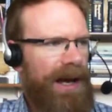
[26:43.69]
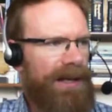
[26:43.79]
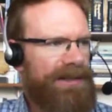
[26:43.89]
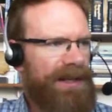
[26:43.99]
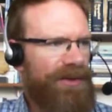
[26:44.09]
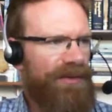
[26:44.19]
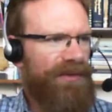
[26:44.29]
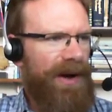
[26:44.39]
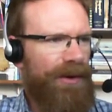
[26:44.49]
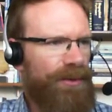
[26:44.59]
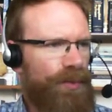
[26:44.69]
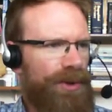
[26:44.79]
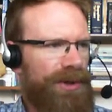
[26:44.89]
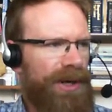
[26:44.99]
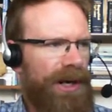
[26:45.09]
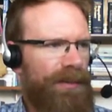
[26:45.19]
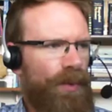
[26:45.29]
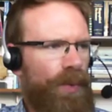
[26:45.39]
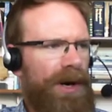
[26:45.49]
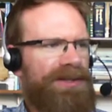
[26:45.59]
Uh, he said, The fire and the wood are here,
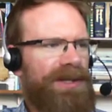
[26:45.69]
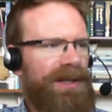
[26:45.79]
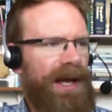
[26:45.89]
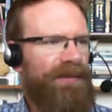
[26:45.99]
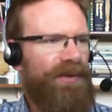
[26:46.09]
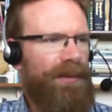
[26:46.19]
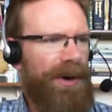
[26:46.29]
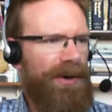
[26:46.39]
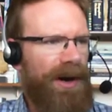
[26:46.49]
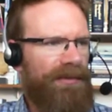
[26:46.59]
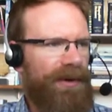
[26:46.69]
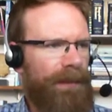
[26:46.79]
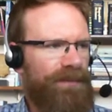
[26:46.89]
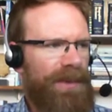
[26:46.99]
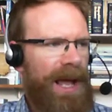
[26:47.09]
but where's the lamb for a burnt offering?